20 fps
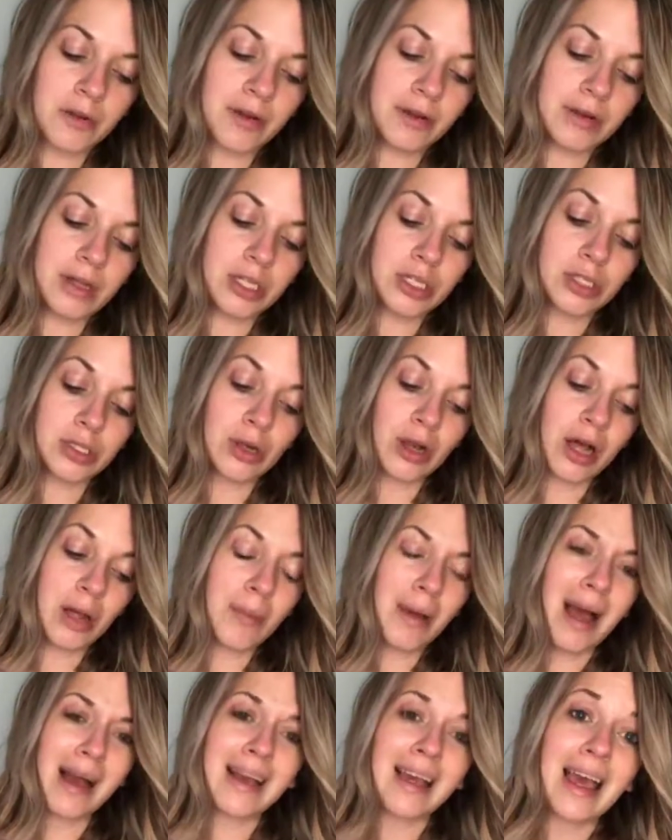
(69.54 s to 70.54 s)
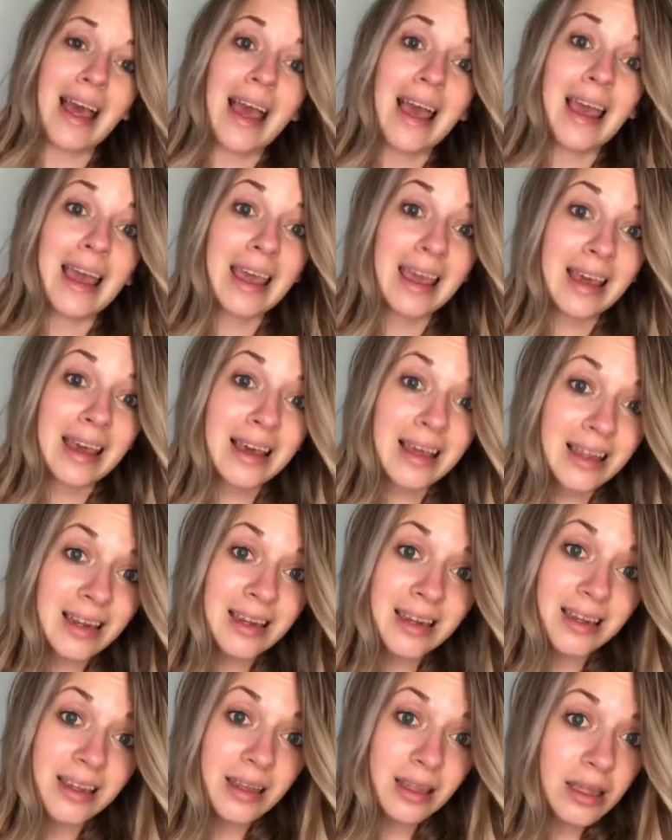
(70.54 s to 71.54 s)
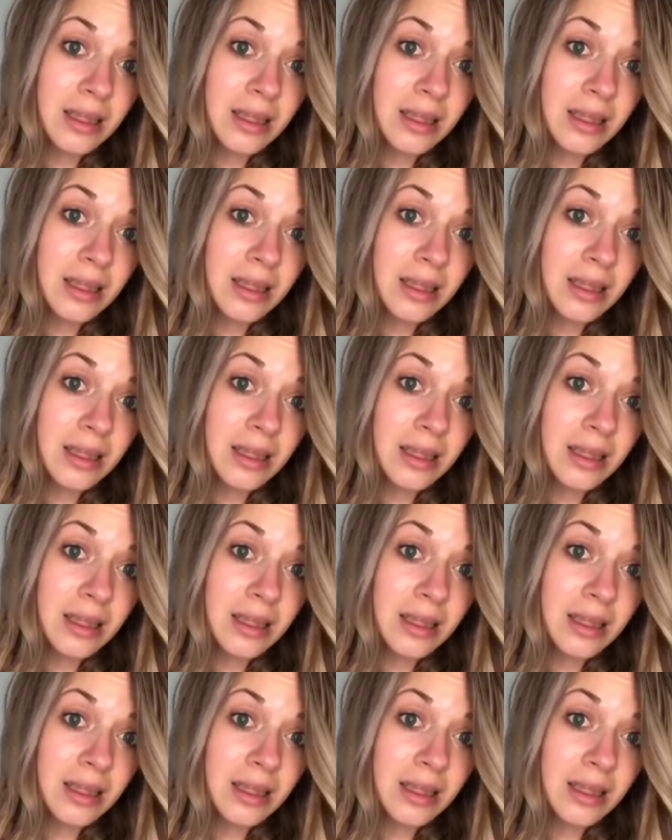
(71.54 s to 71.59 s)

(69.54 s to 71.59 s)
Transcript: foundations are all back, and